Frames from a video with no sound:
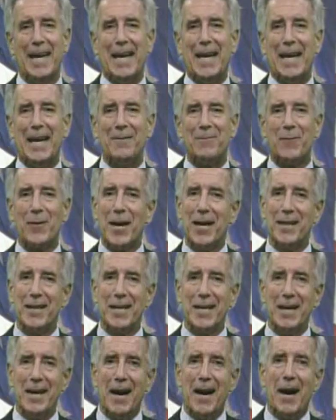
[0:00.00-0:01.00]
And
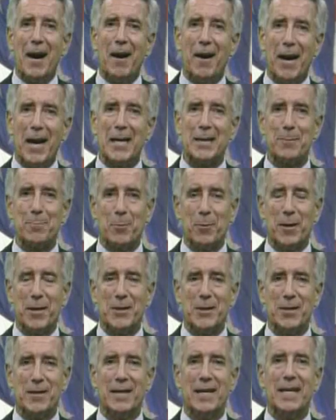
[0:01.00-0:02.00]
finally, our
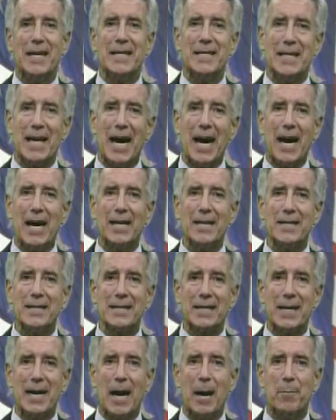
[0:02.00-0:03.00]
aspiration is
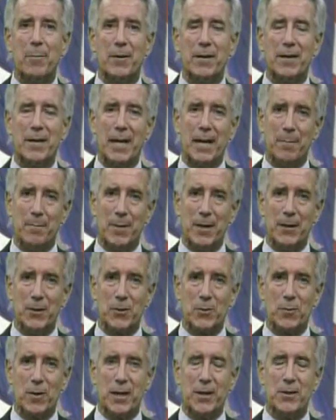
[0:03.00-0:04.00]
honest, competent
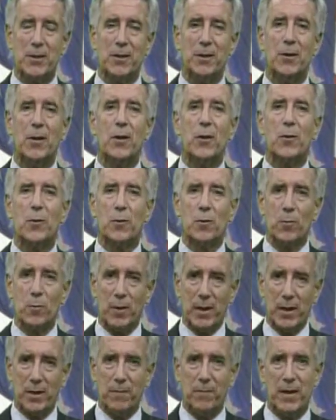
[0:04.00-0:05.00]
administration through
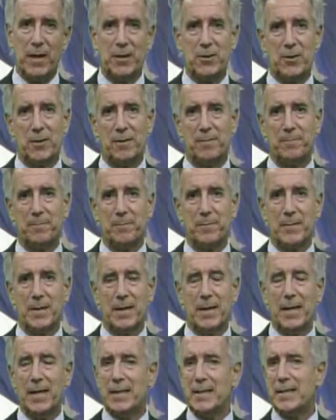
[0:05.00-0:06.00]
innovation.
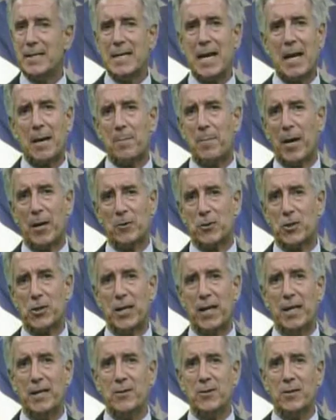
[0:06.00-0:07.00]
It's not about
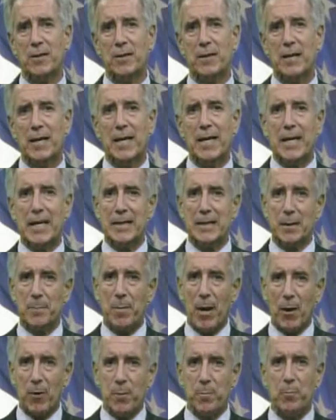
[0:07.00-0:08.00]
change, it's
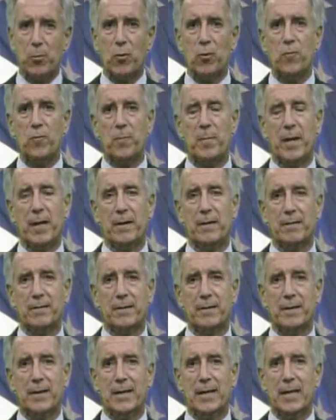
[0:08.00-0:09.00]
about improvement.
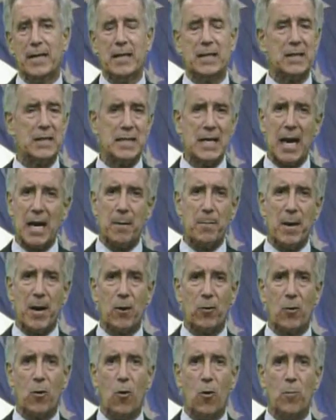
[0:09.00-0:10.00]
It's not
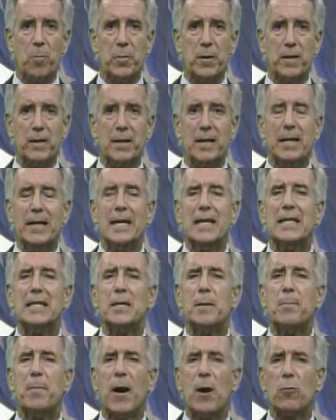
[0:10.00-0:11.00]
about hope, it's
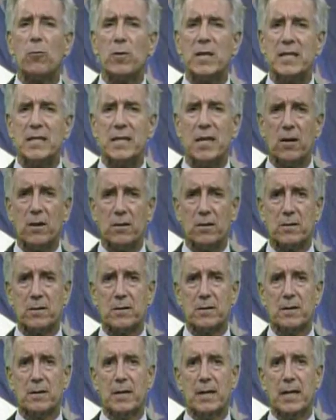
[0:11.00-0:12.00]
about
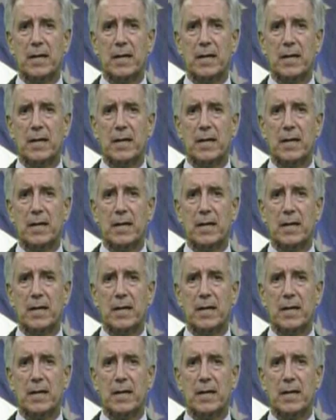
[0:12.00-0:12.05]
results.